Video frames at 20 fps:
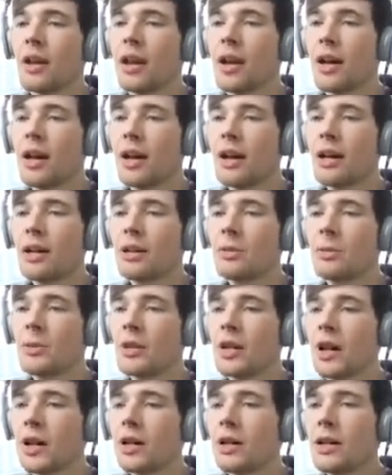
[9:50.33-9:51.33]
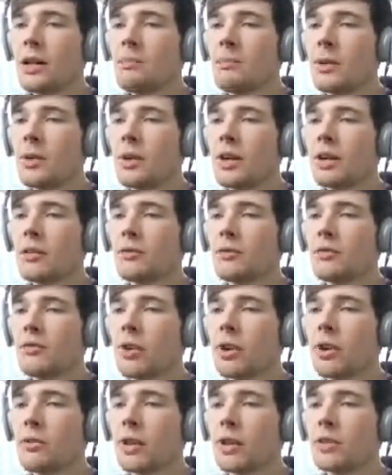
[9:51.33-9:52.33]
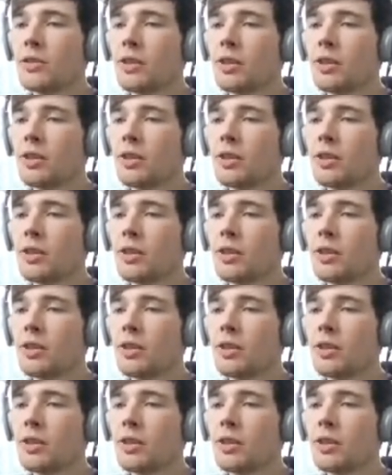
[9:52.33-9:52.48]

And we kind of need a building in front of it.